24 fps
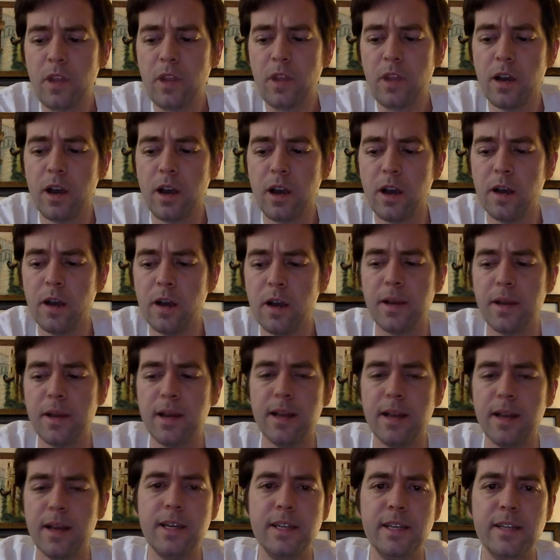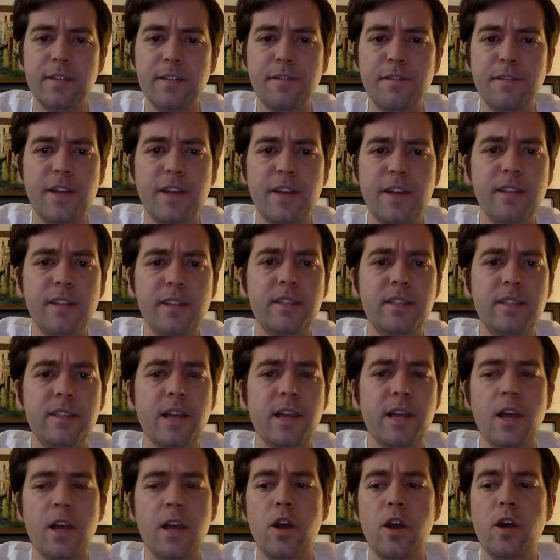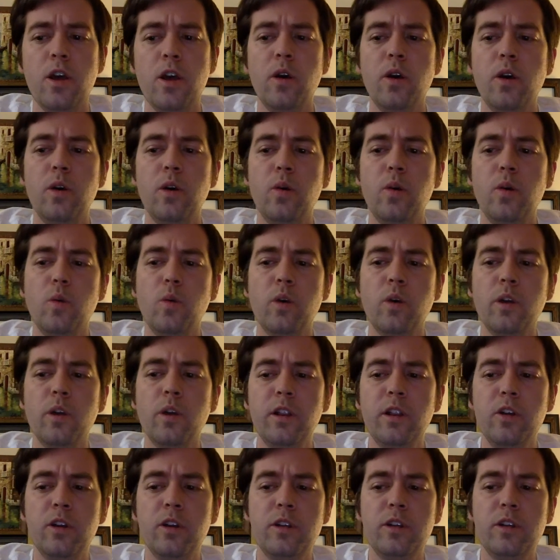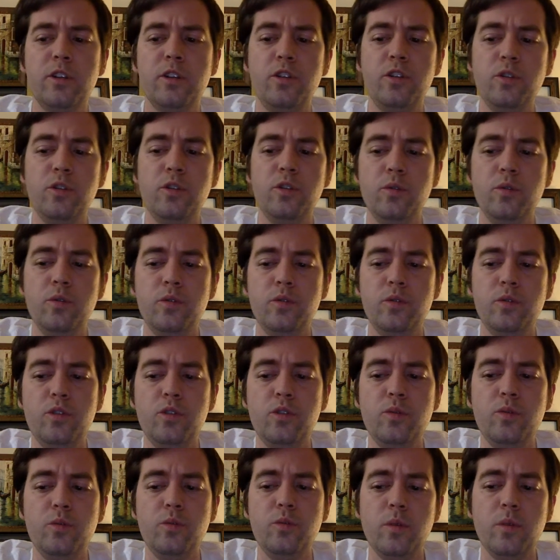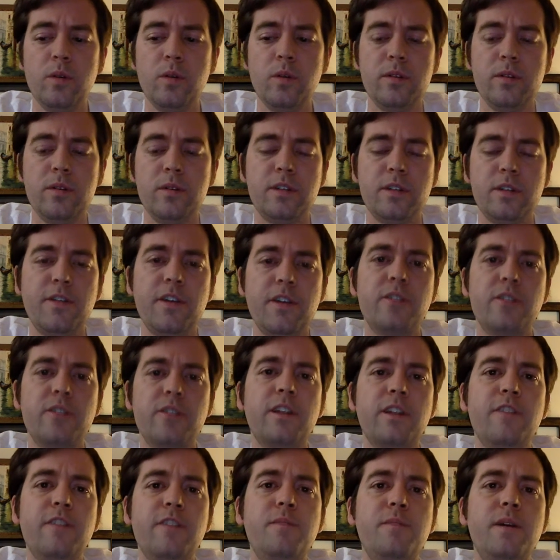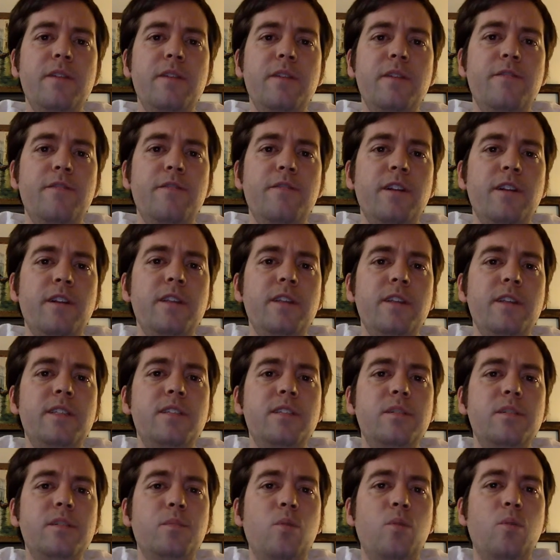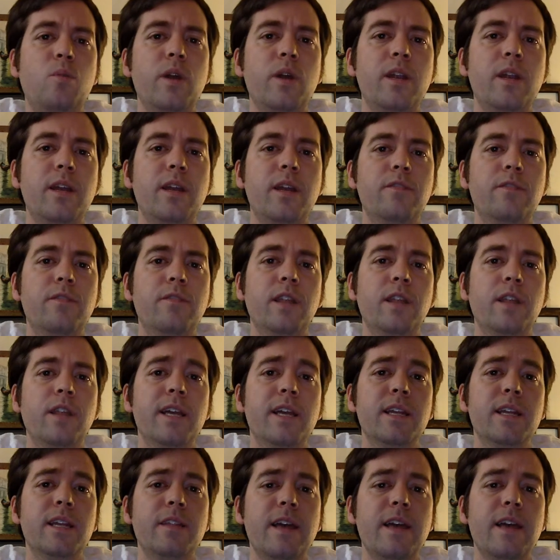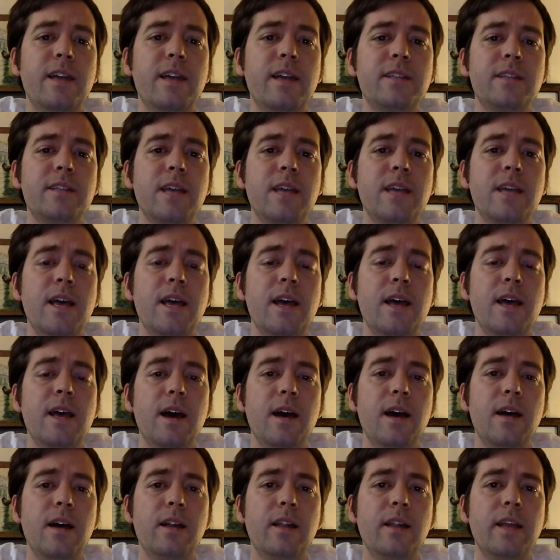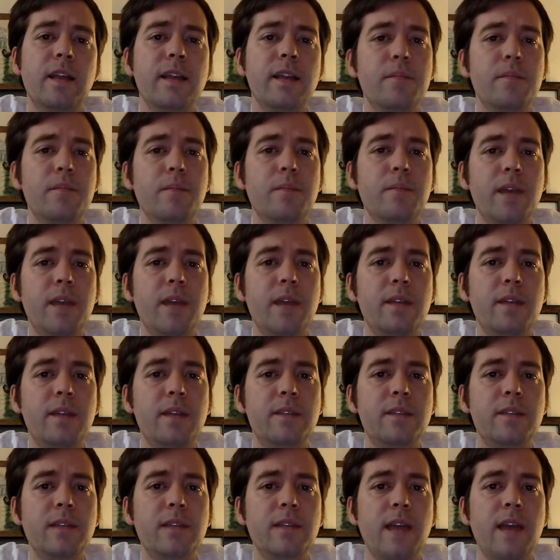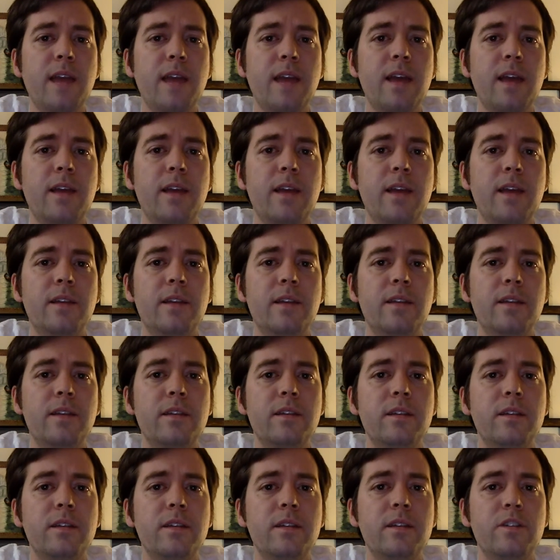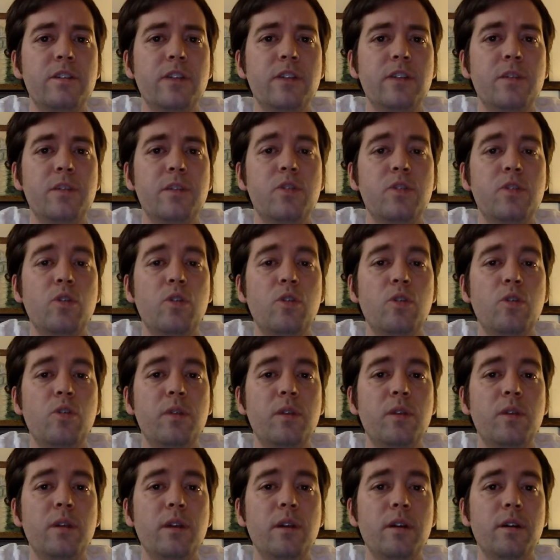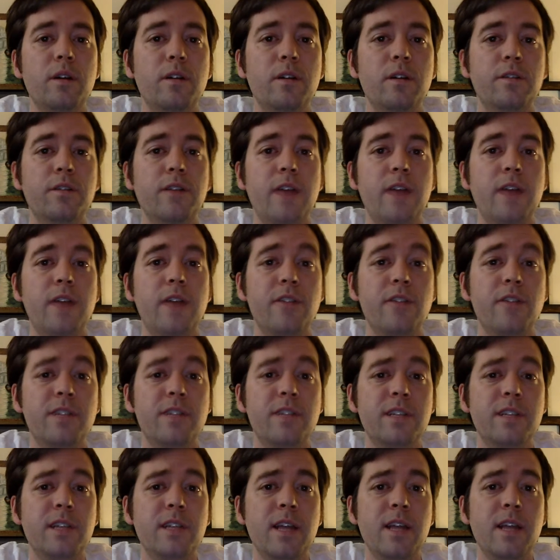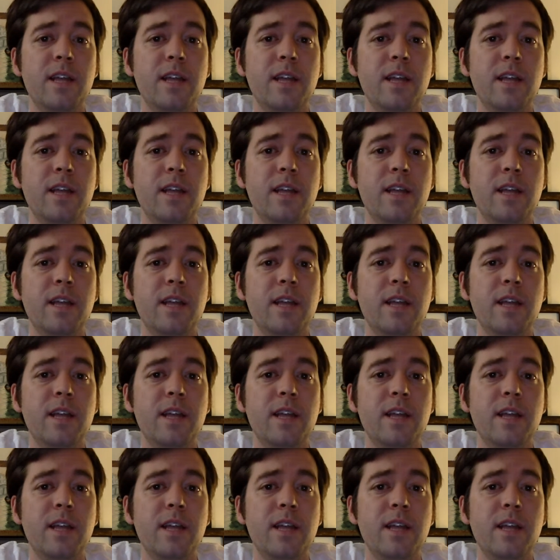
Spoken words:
In defense, we're going to look to two defenders that have been fairly disappointing of late, and that's Leighton Baines and Seamus Coleman of Everton.